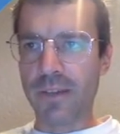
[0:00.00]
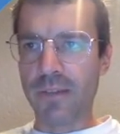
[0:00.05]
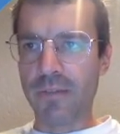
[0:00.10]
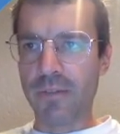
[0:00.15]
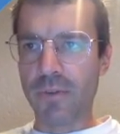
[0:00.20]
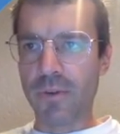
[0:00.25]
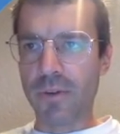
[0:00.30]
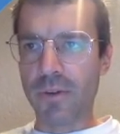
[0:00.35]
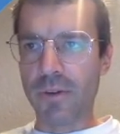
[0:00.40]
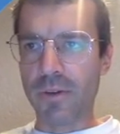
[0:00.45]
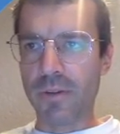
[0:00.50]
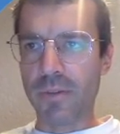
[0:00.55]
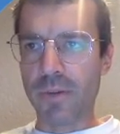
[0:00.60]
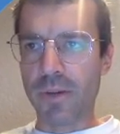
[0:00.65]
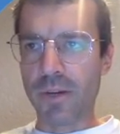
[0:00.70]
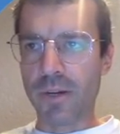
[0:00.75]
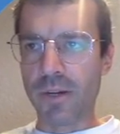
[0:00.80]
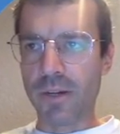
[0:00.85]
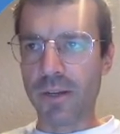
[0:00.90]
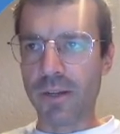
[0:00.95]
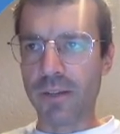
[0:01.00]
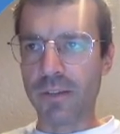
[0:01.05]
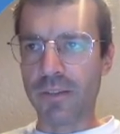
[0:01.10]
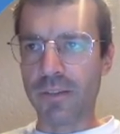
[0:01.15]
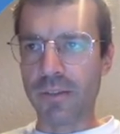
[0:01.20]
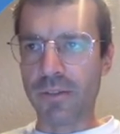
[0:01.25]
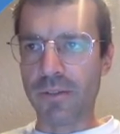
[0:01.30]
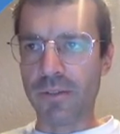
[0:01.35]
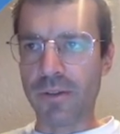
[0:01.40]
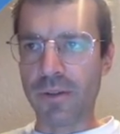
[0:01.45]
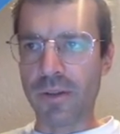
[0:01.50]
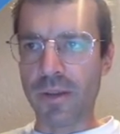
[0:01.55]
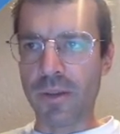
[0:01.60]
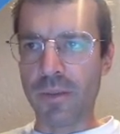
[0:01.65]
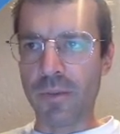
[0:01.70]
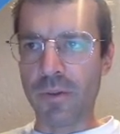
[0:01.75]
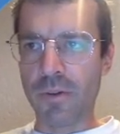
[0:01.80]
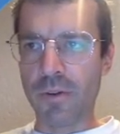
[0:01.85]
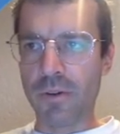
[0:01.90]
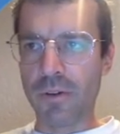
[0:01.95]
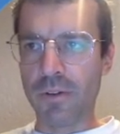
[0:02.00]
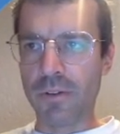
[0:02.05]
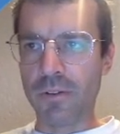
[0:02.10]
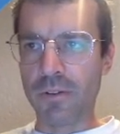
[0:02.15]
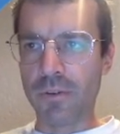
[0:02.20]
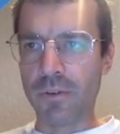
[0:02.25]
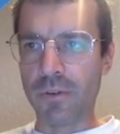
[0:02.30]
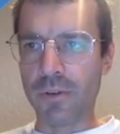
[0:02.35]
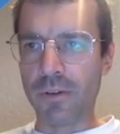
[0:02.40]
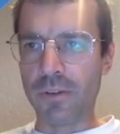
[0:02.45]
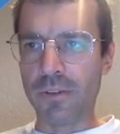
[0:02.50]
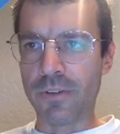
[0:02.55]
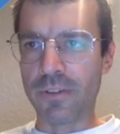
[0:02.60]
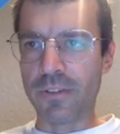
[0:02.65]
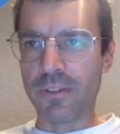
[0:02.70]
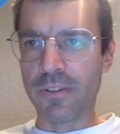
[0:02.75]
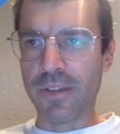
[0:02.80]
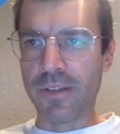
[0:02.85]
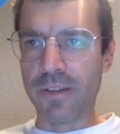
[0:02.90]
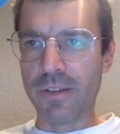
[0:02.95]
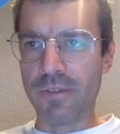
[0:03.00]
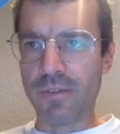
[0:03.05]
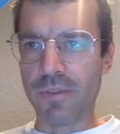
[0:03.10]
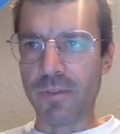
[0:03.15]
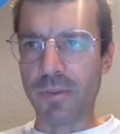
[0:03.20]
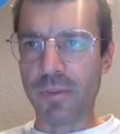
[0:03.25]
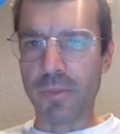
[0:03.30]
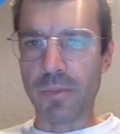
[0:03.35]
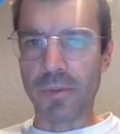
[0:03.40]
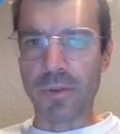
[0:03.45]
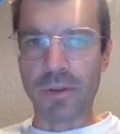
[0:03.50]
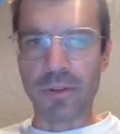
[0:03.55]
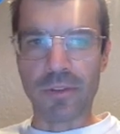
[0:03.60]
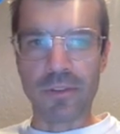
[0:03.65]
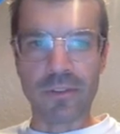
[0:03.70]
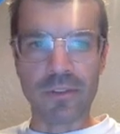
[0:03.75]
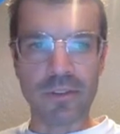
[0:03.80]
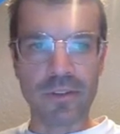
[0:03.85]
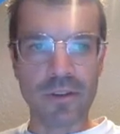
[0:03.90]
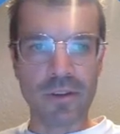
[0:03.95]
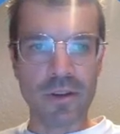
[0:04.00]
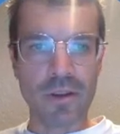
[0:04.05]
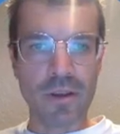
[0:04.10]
everyone in America is either an immigrant or is descended from immigrants.